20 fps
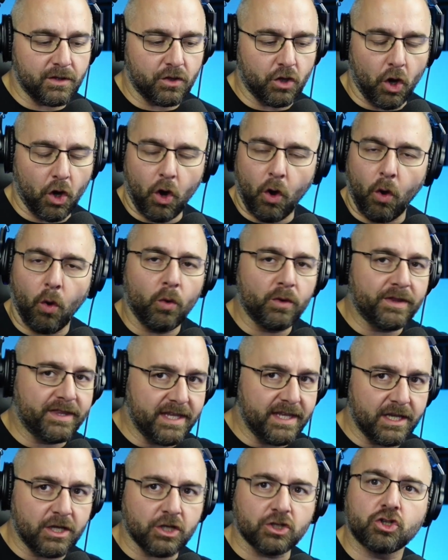The whole
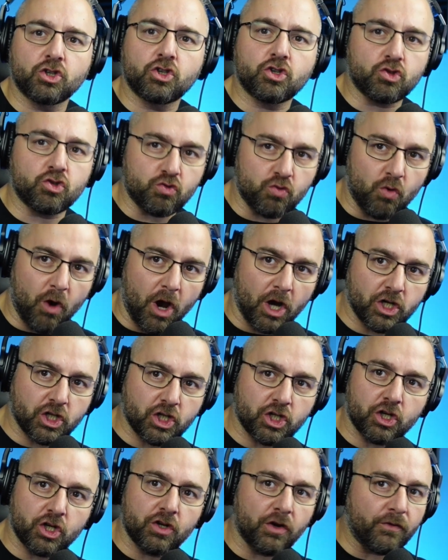
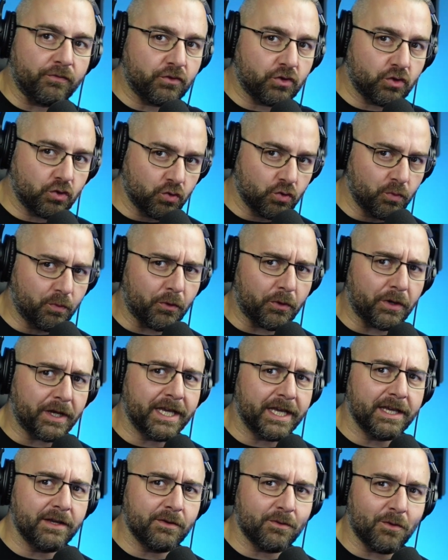deconstruction of
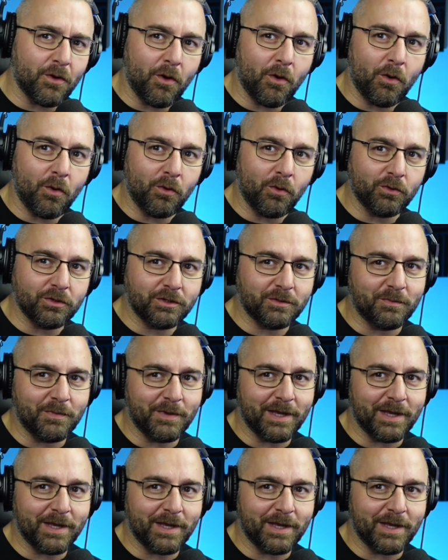superheroes